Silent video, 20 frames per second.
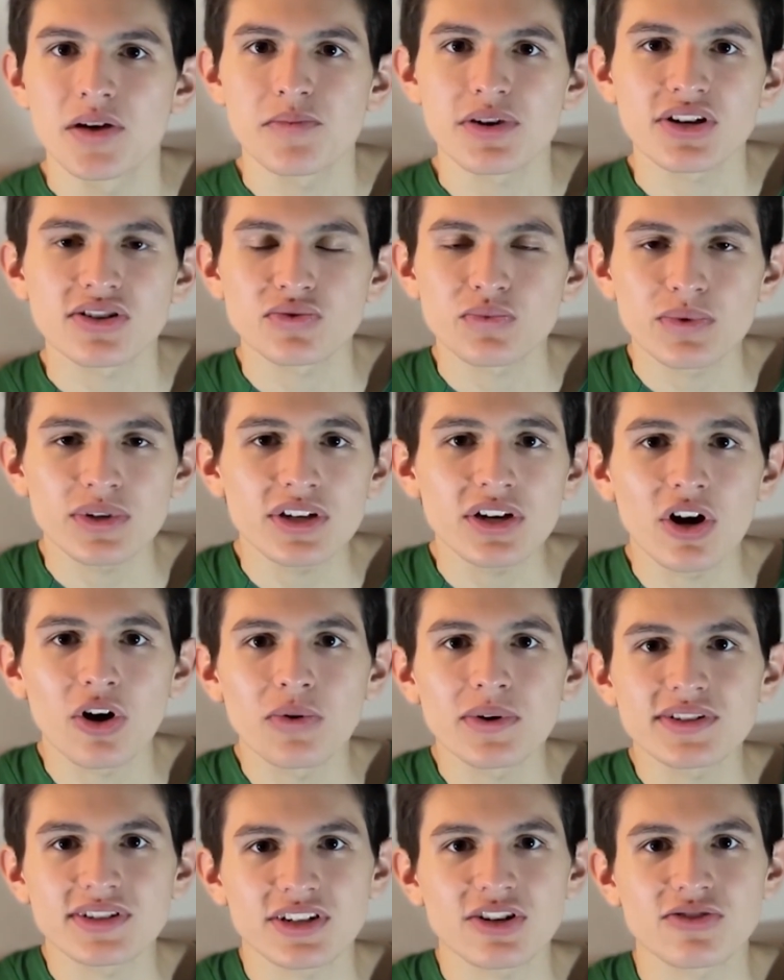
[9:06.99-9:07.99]
Because we
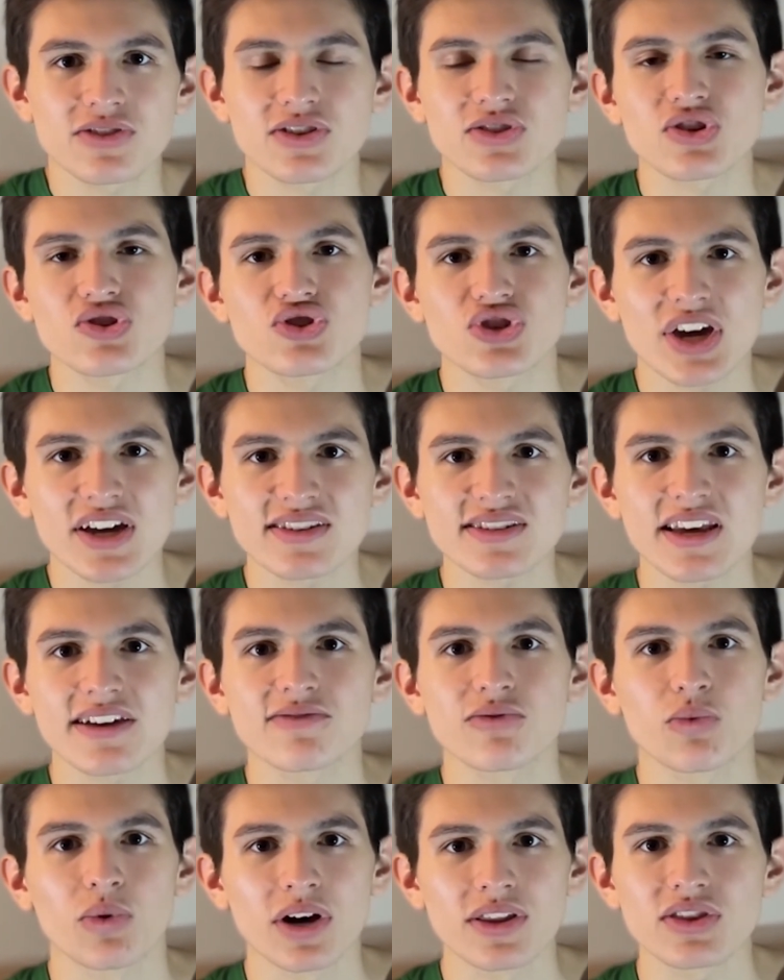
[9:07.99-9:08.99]
always hear that the Jets
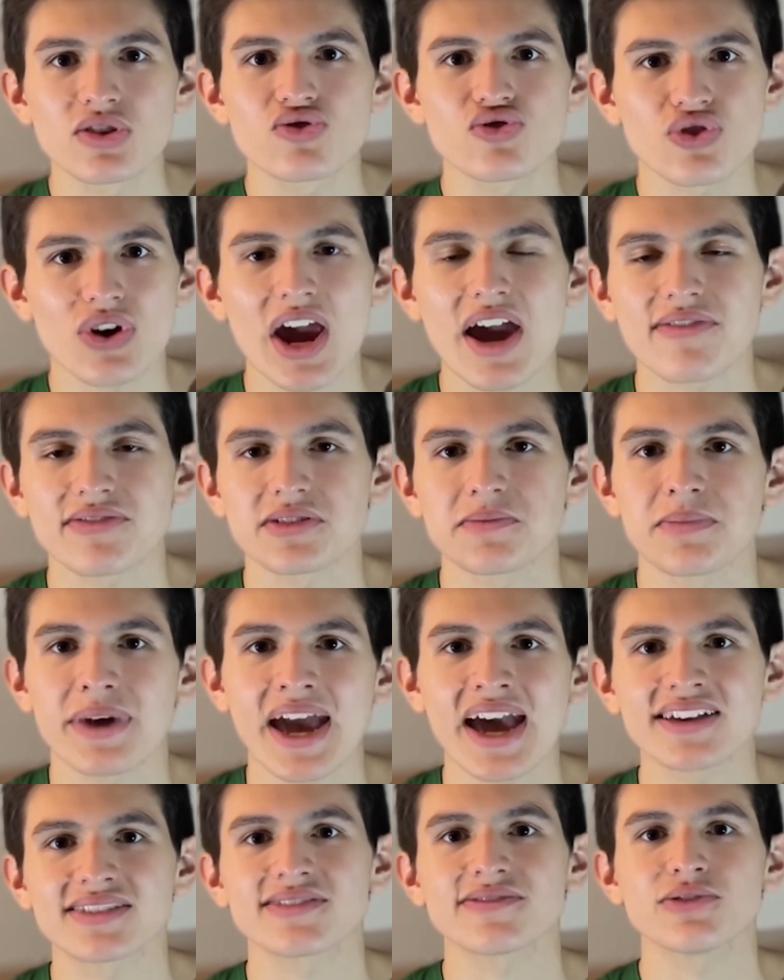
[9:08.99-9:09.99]
have won the draft in
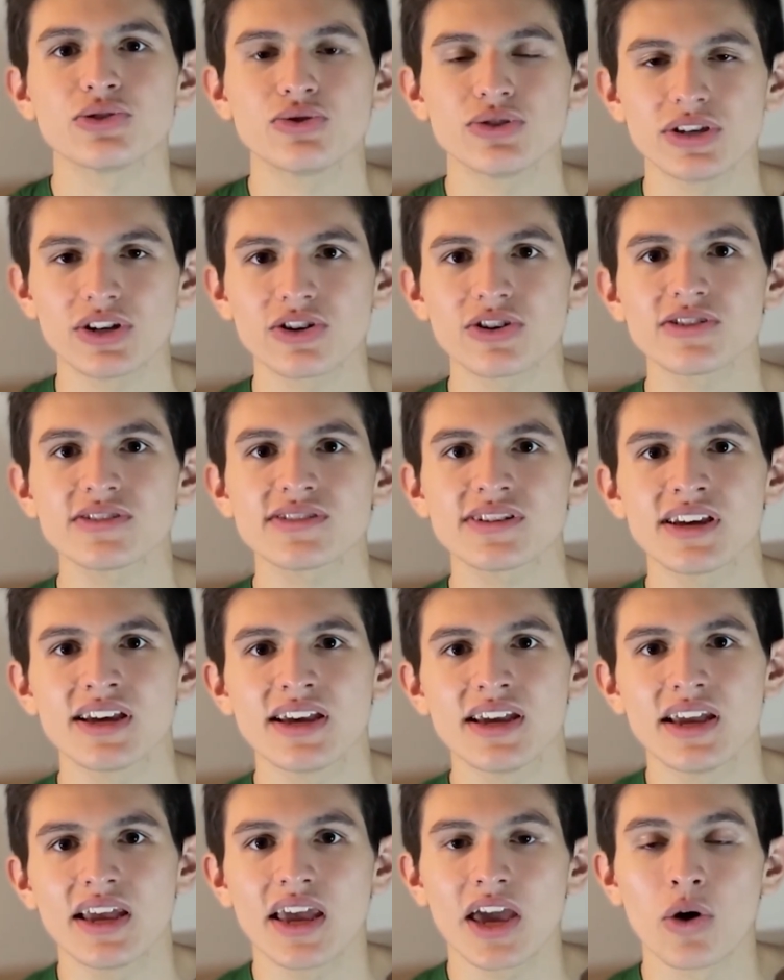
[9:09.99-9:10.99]
past few years.
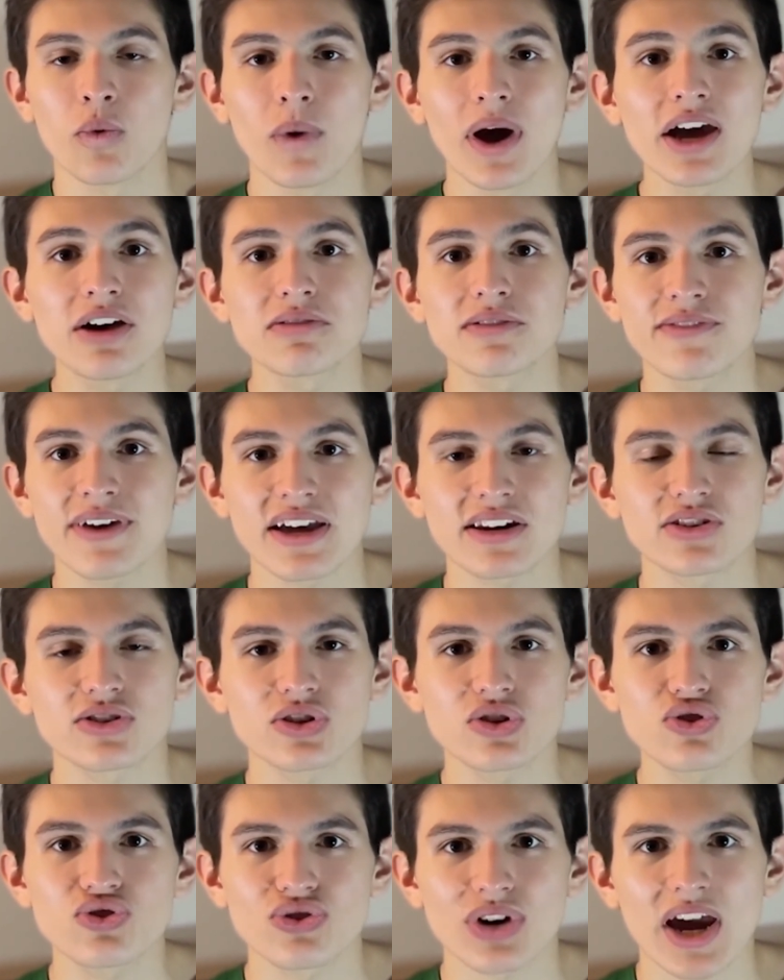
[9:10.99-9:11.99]
And while we've had
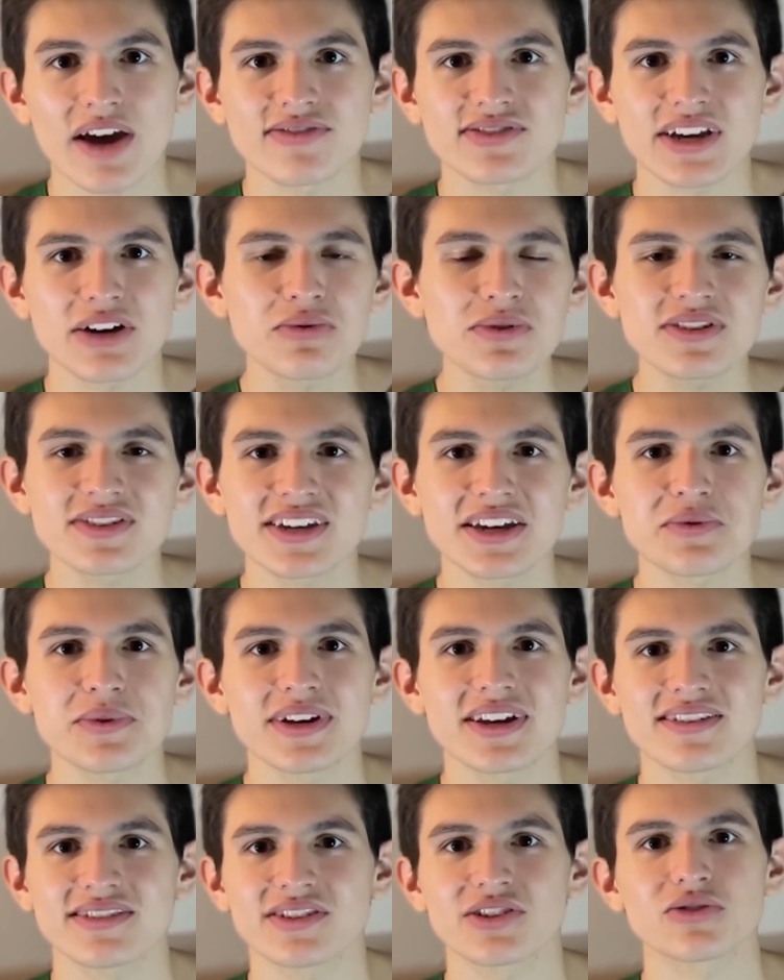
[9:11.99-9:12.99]
good drafts, I wouldn't say we
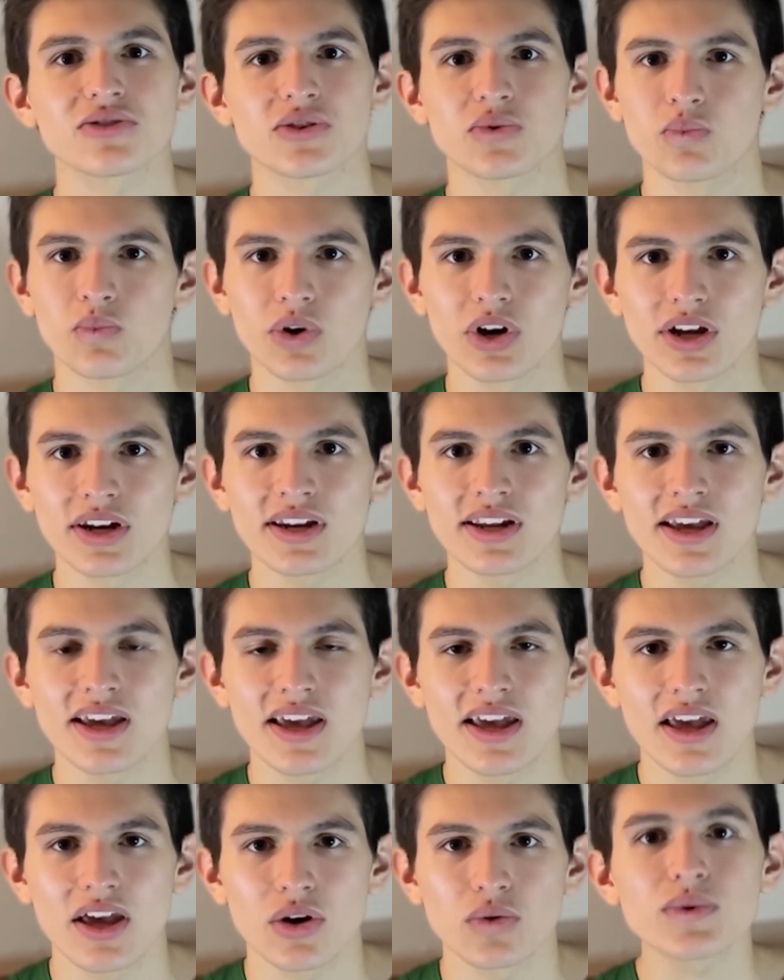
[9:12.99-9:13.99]
necessarily won.
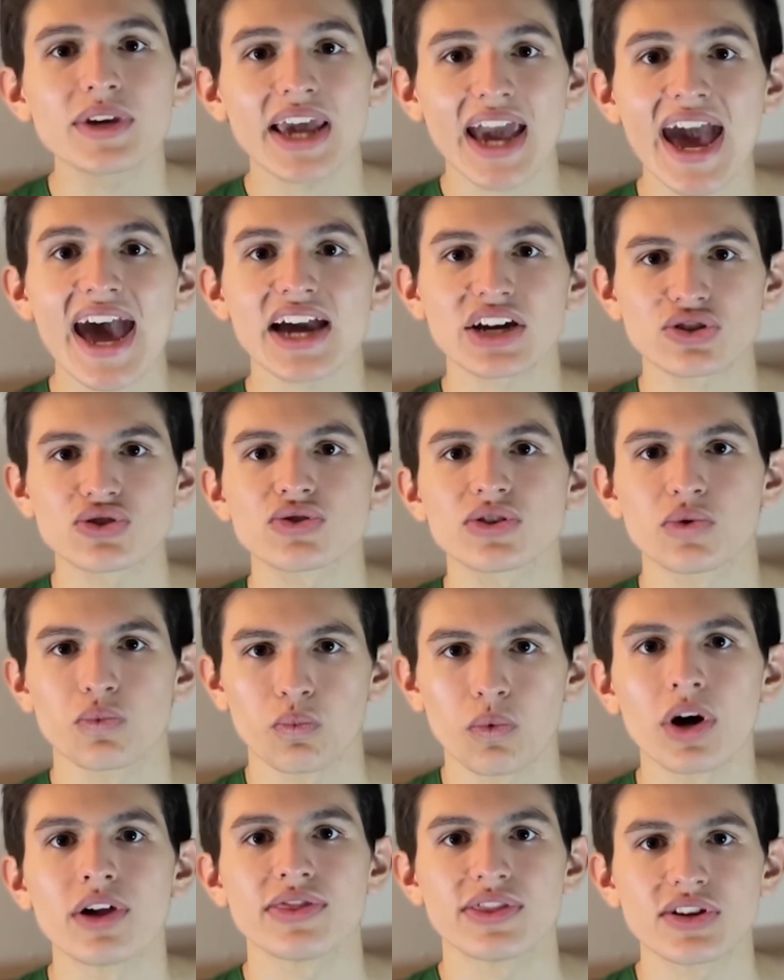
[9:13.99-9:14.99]
We actually
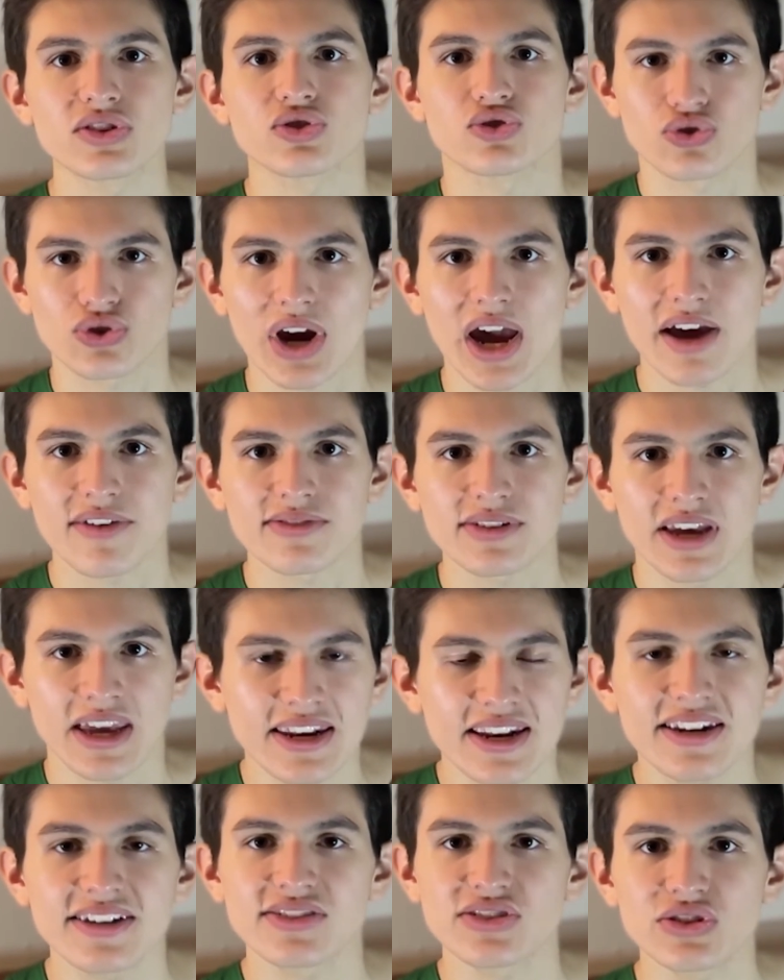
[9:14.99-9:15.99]
won this draft.
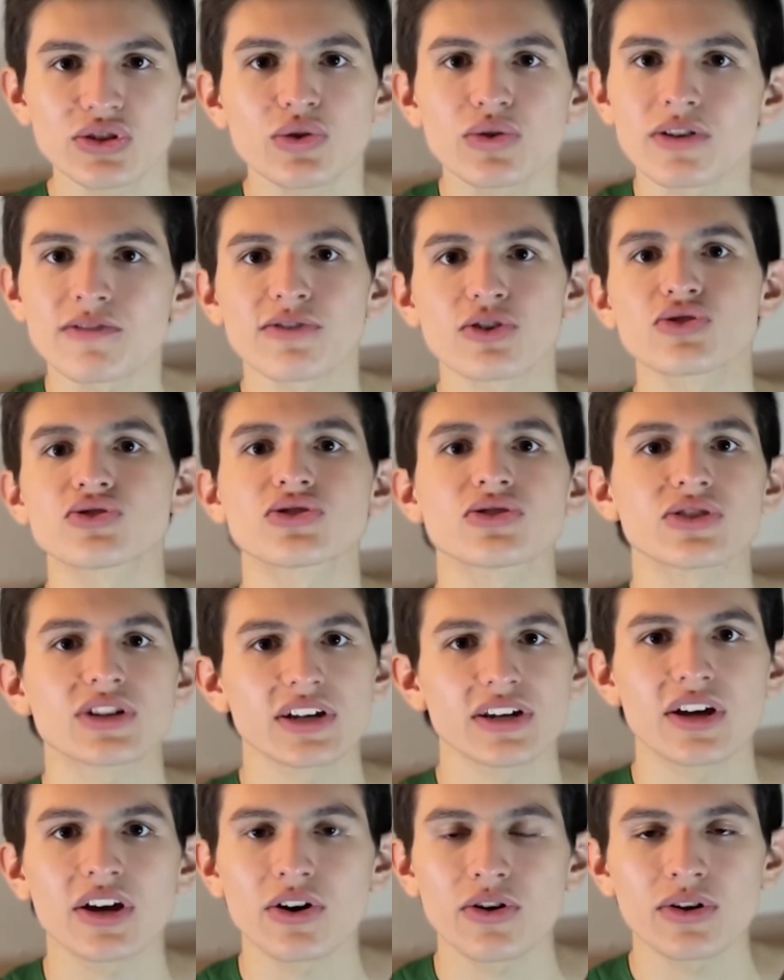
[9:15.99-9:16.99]
And it is
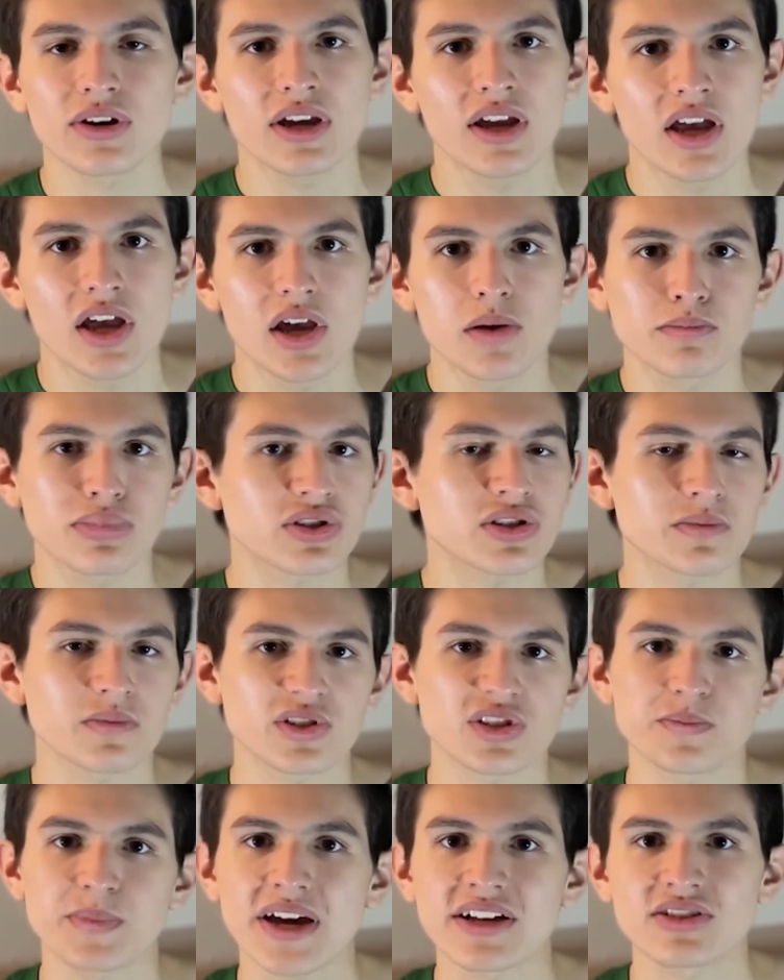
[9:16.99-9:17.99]
universally known. Put some
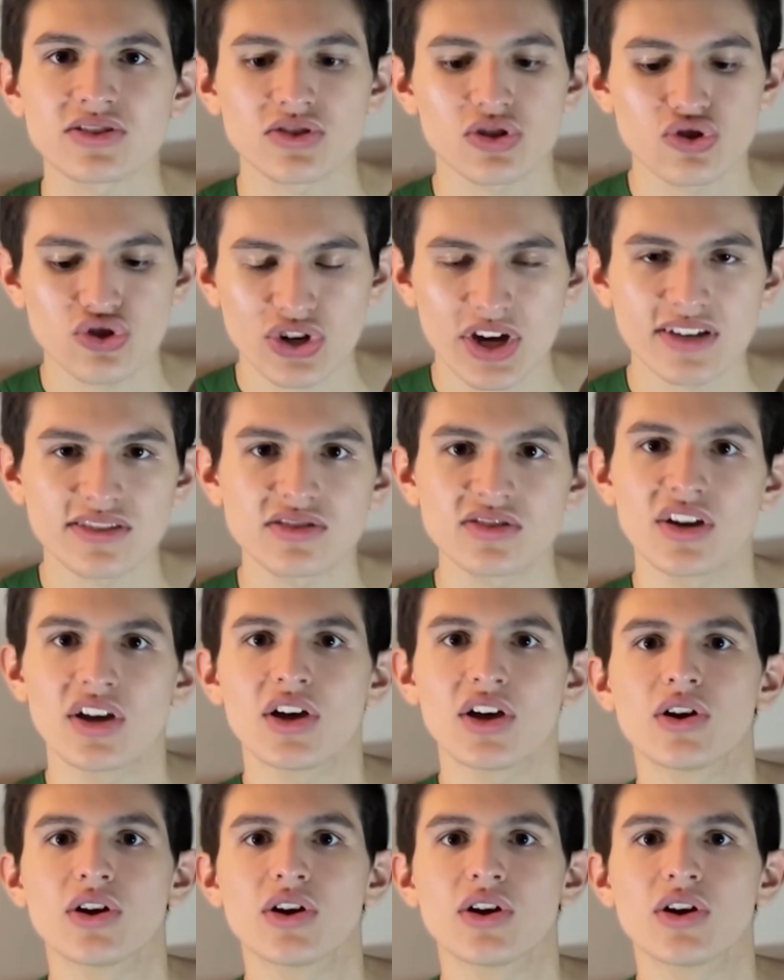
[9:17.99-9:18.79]
respect on the Jets.